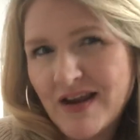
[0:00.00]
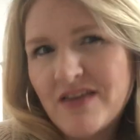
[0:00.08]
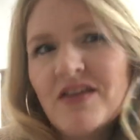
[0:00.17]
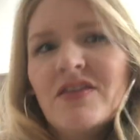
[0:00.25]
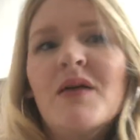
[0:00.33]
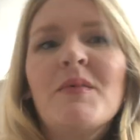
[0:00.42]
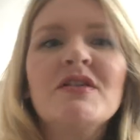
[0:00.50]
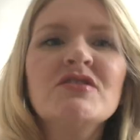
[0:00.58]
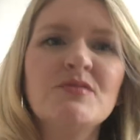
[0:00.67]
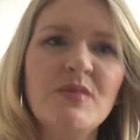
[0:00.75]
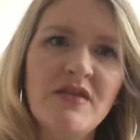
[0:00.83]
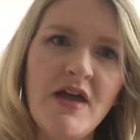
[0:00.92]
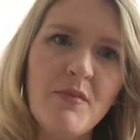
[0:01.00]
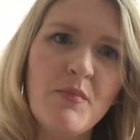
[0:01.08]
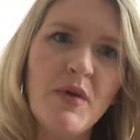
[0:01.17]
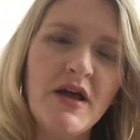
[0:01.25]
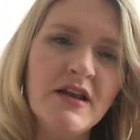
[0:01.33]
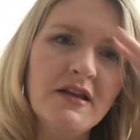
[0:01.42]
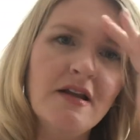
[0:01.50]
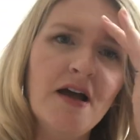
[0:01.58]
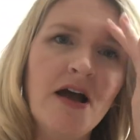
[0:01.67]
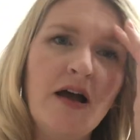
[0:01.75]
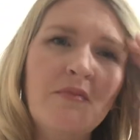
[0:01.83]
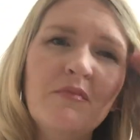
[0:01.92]
I think that may just be them, but
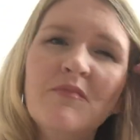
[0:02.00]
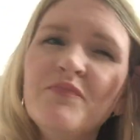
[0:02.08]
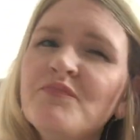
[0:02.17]
um,